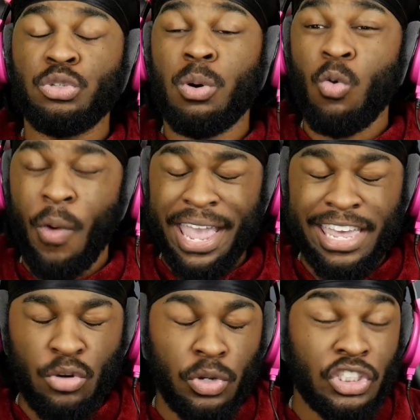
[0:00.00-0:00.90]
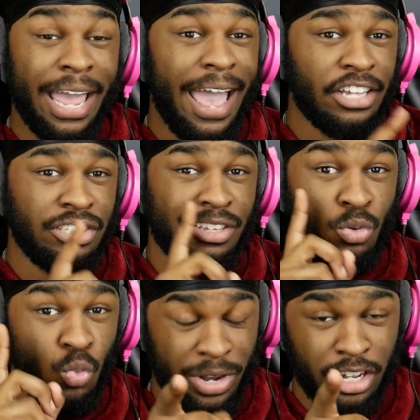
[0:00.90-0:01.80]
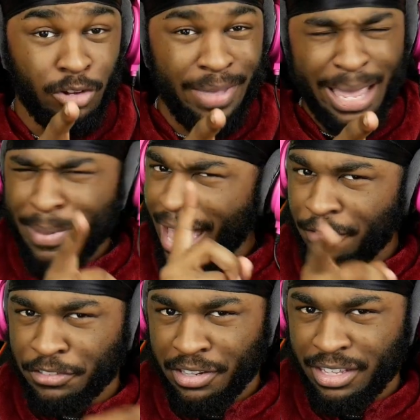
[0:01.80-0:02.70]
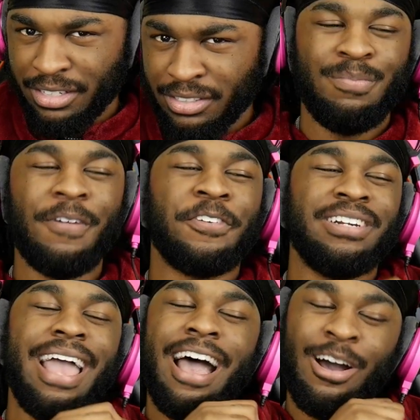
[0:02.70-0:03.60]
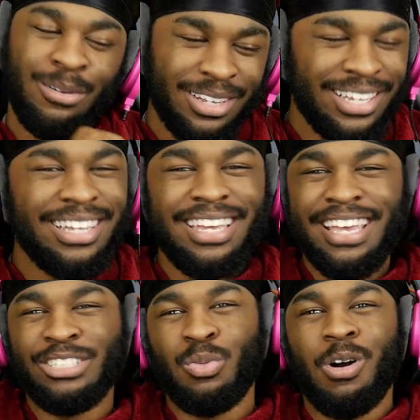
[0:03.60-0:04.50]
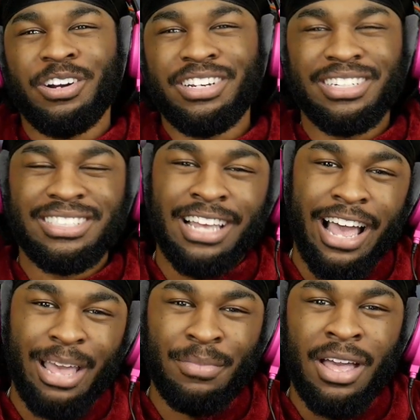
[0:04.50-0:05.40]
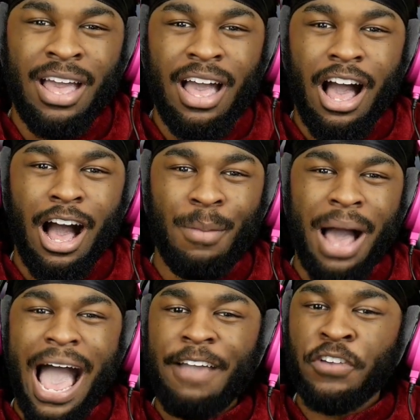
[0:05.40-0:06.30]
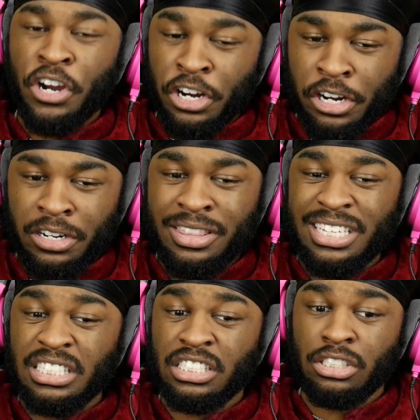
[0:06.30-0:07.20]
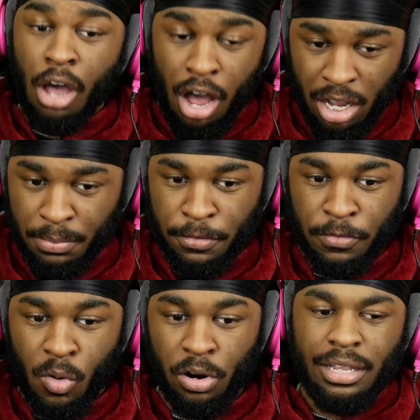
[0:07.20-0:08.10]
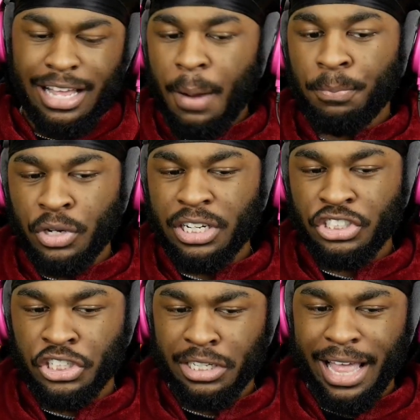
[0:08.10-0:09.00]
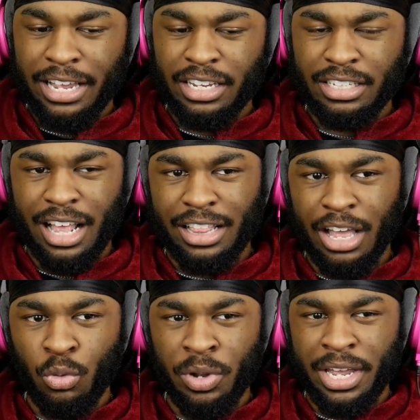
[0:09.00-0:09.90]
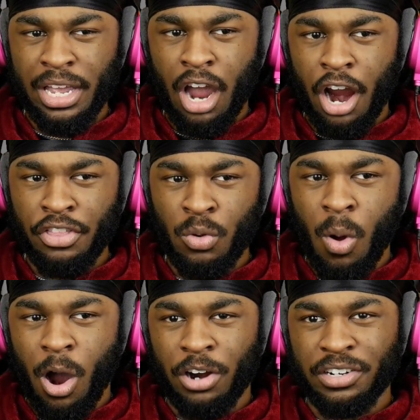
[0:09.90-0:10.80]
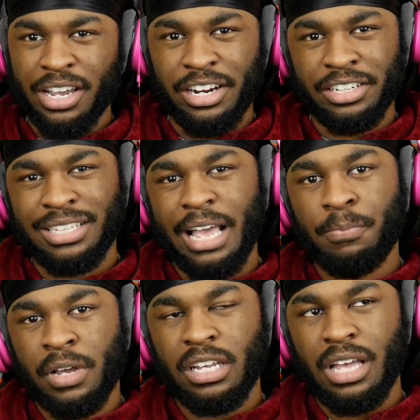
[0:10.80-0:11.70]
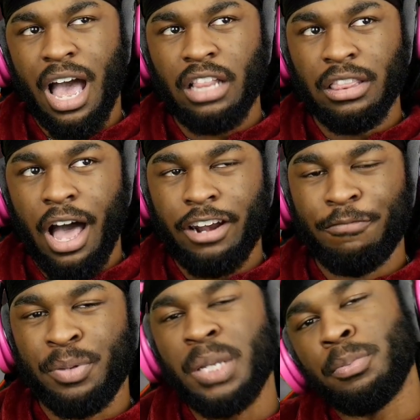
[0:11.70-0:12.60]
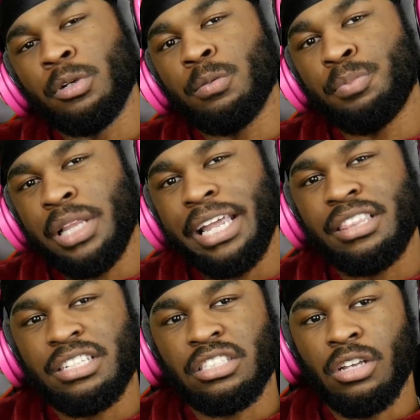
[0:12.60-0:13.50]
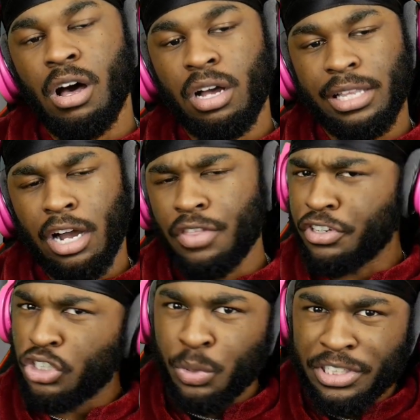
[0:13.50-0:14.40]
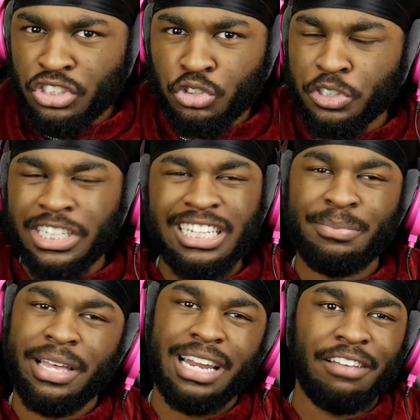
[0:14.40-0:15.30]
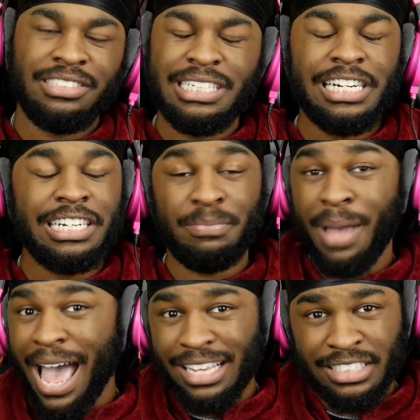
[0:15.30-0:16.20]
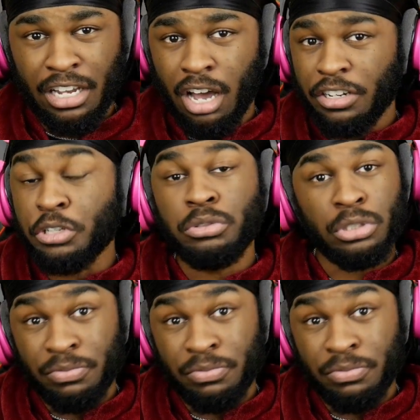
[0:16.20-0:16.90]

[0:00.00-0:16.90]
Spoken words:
to Awaken, which I actually will, maybe after this. But for now, it's Warriors time. I've heard this song before. Like, I'm pretty sure, like we are the Warriors. Like, a lot of people played this song, like, on their Twitch stream, and I've seen it in passing on YouTube